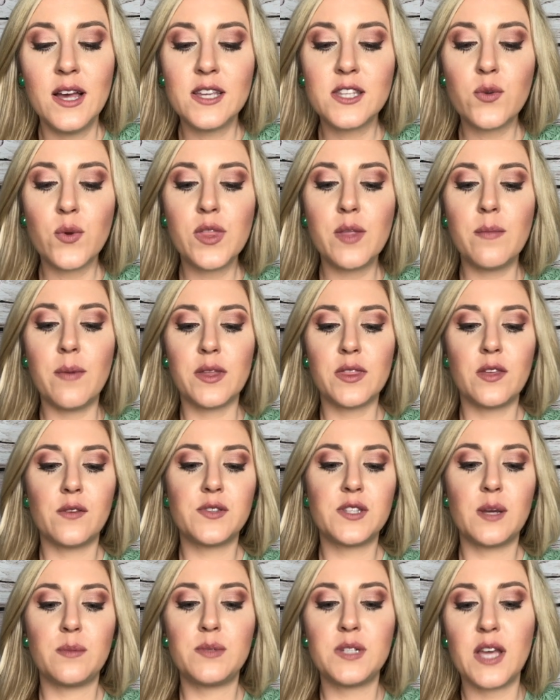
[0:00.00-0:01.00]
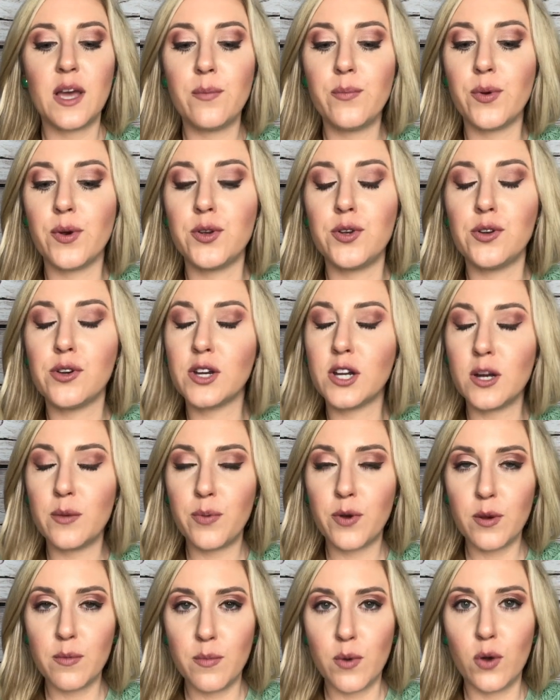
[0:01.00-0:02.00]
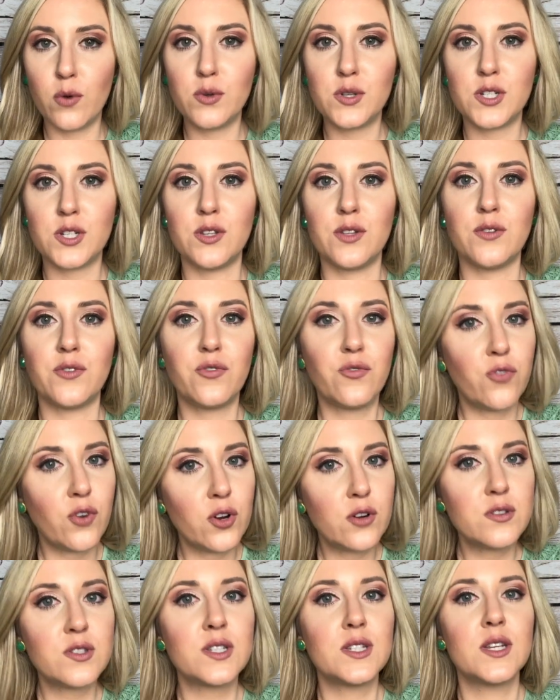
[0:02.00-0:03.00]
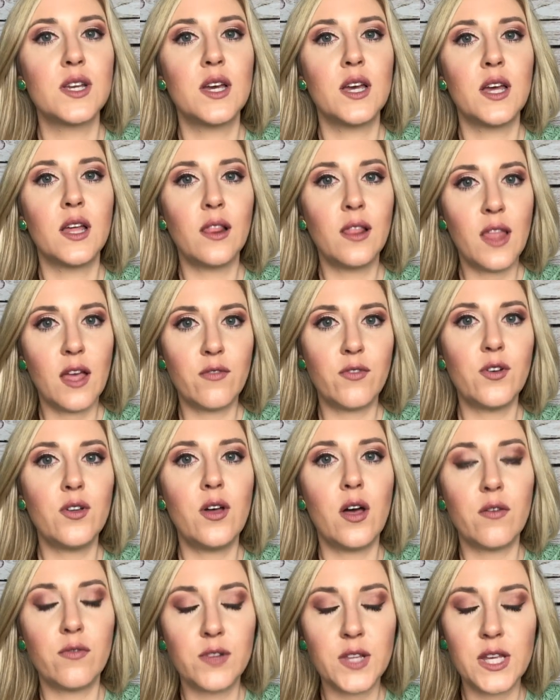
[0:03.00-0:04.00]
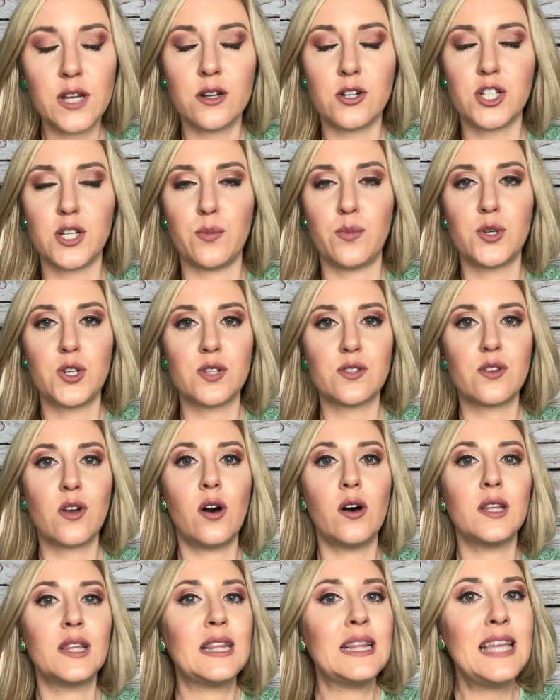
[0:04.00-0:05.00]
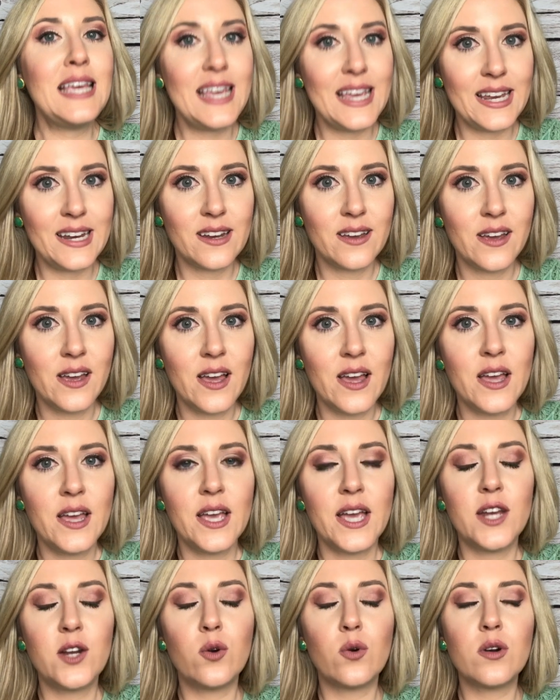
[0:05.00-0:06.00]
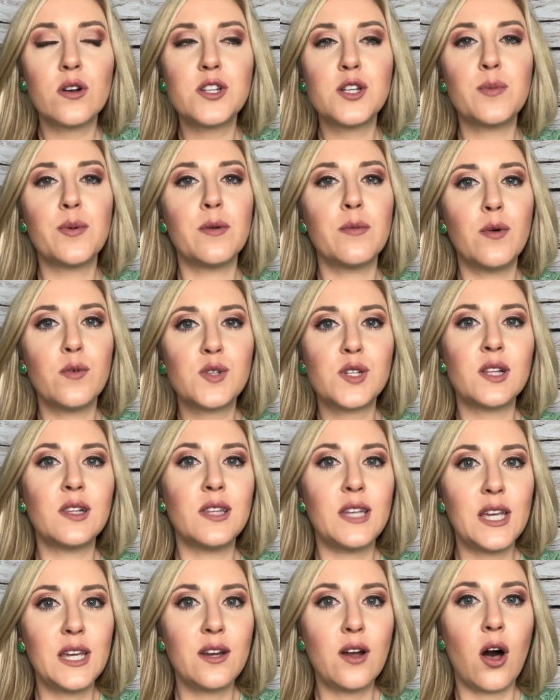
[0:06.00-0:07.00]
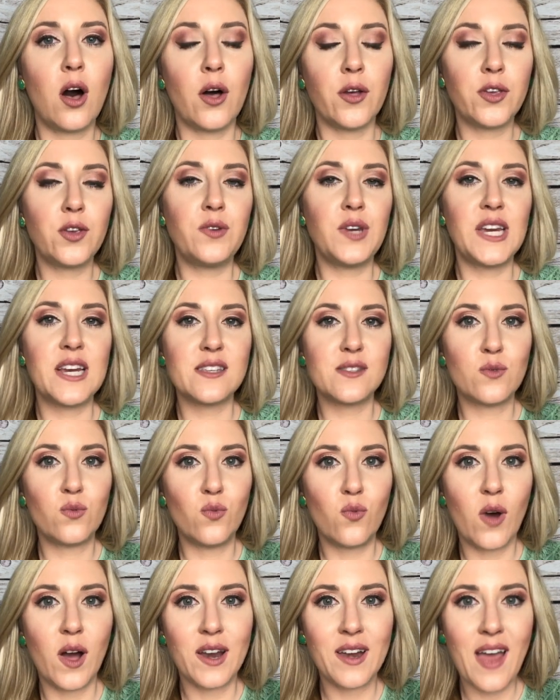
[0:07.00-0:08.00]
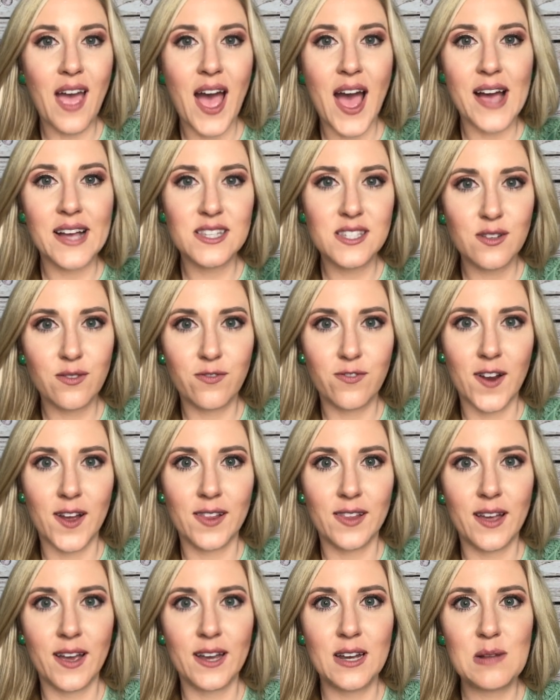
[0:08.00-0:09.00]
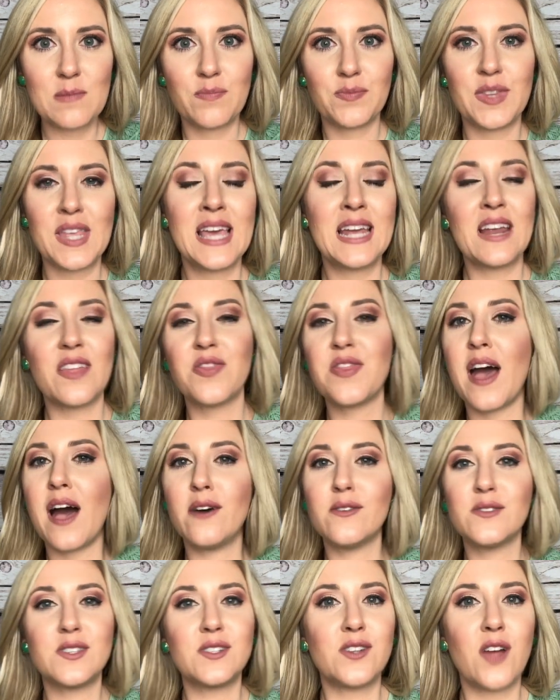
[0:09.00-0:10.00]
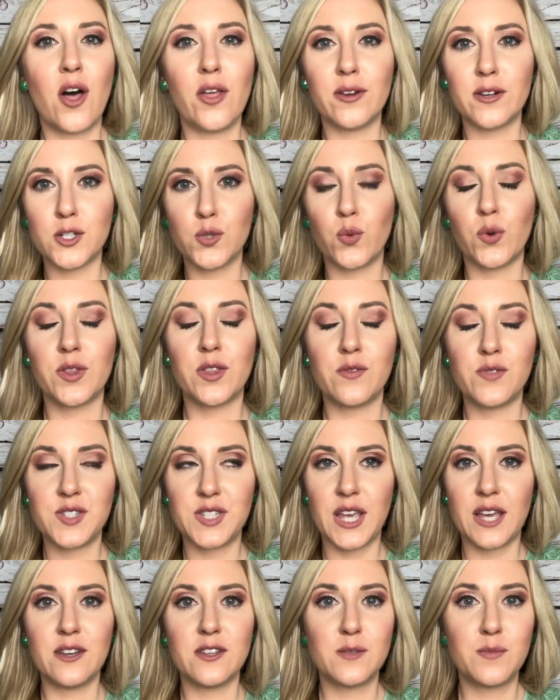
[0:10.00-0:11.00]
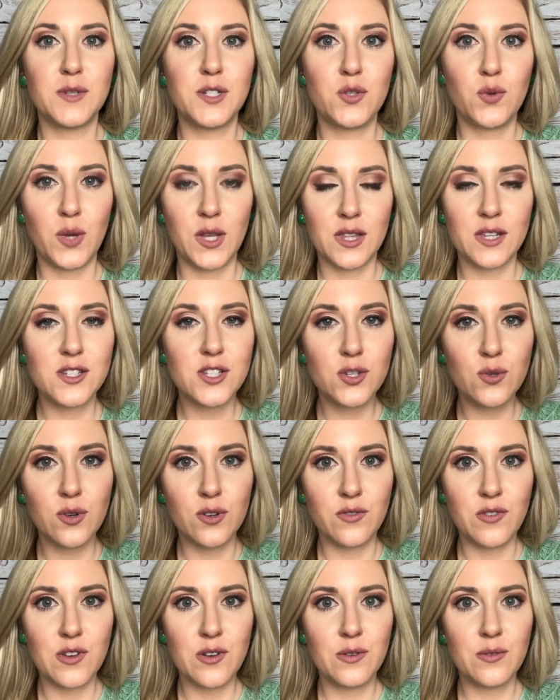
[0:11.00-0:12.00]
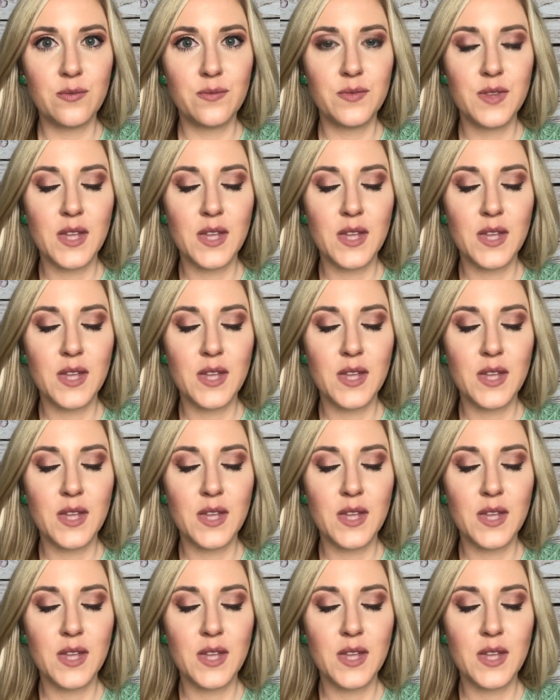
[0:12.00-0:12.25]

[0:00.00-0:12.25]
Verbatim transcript: So in the month of September, you're going to promote to the first level of leadership, which is called lead. In order to promote to lead, all you need is one active frontline and $1,000 worth of sales between the two of you.